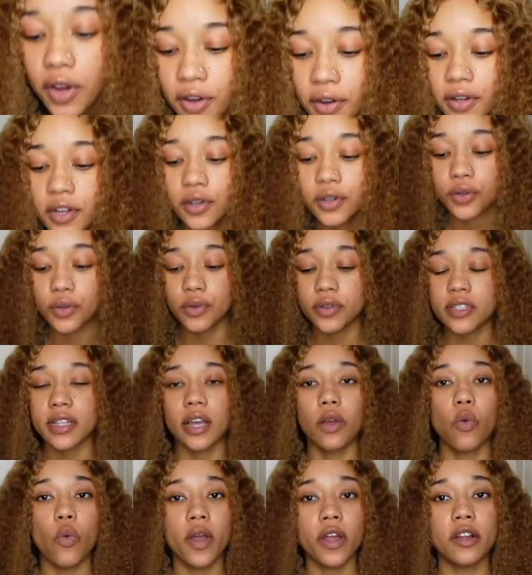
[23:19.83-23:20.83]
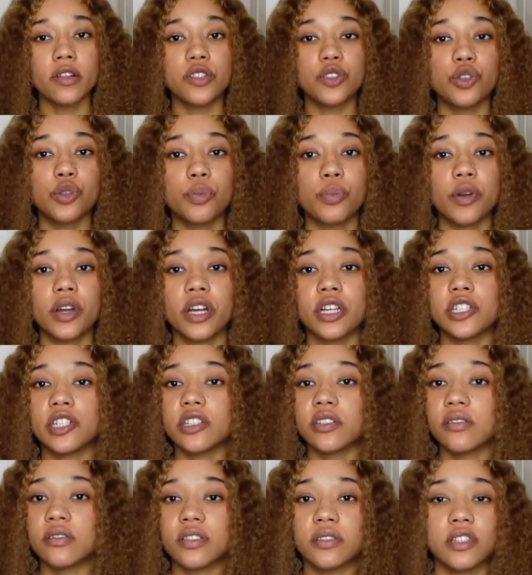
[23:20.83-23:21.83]
you're gonna do is like wet your
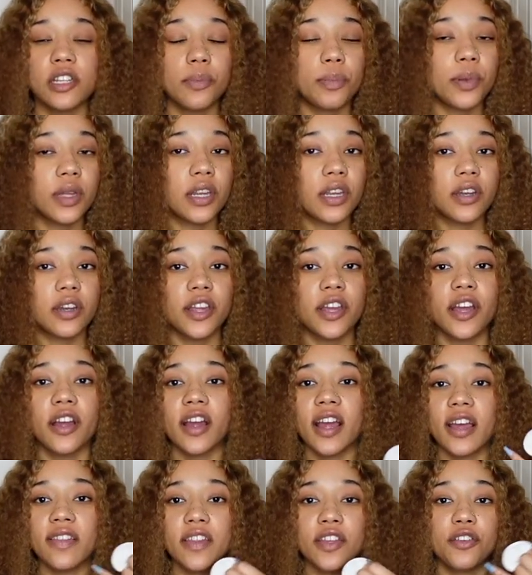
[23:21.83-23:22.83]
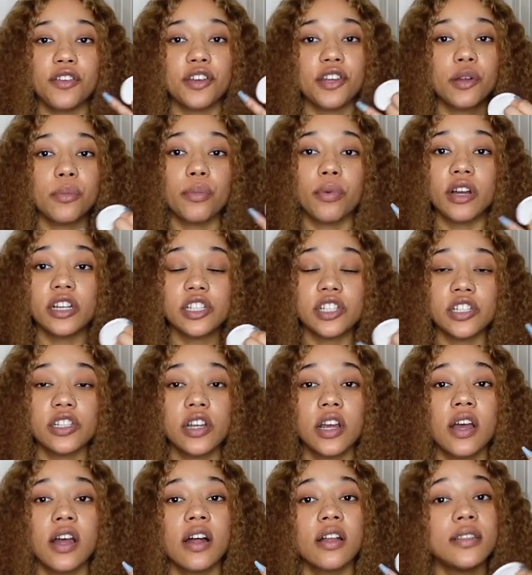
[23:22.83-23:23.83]
toothbrush, dip it in there, and then you're gonna brush
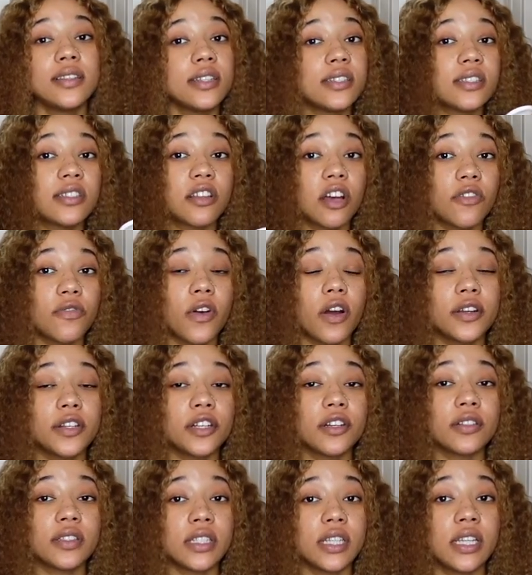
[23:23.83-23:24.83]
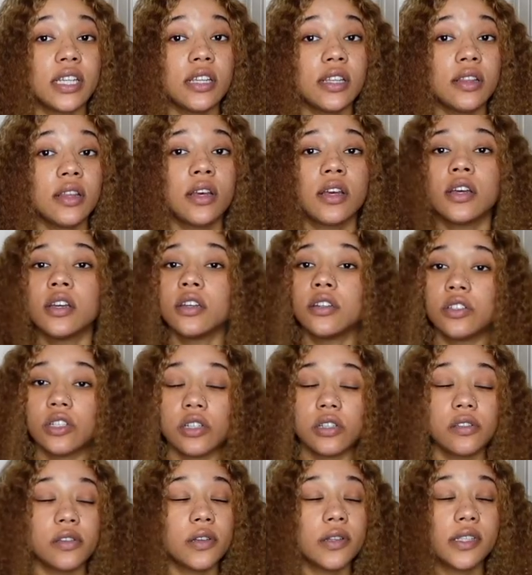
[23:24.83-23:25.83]
this stuff on your teeth,
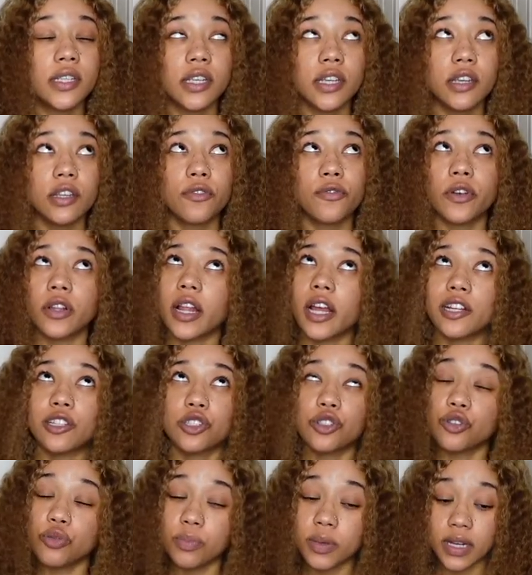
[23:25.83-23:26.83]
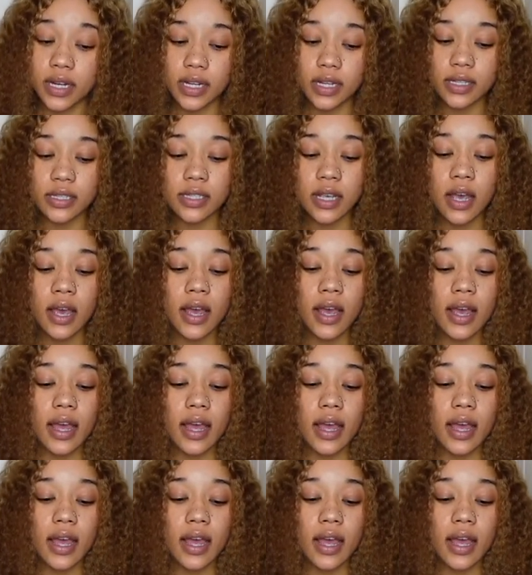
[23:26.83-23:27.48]
just your teeth for like two minutes.